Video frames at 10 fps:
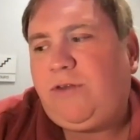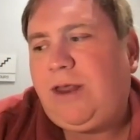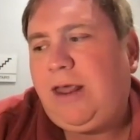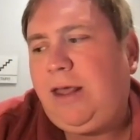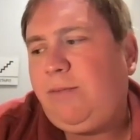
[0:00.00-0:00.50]

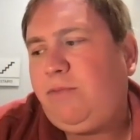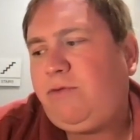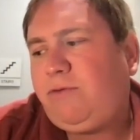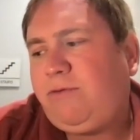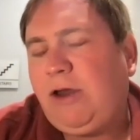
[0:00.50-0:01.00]
teams
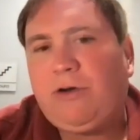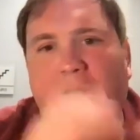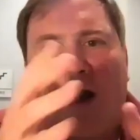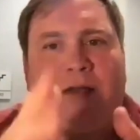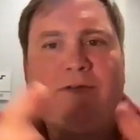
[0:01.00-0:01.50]

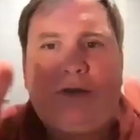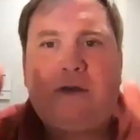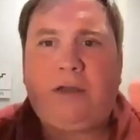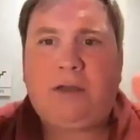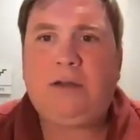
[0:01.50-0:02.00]
synchronizing.